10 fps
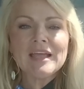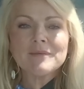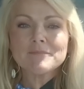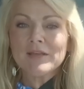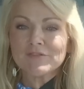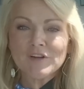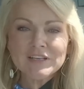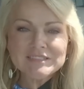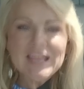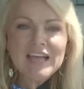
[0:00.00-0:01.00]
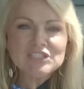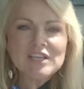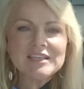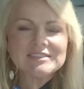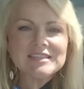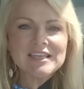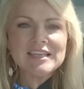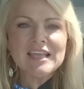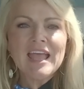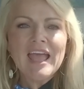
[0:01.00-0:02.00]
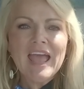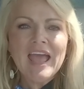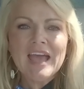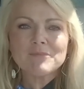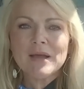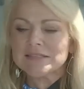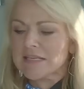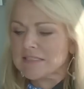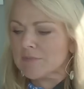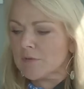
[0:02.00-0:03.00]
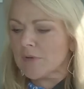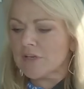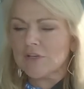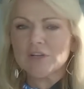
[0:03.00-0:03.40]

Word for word: my front dash AC, and my decibel reader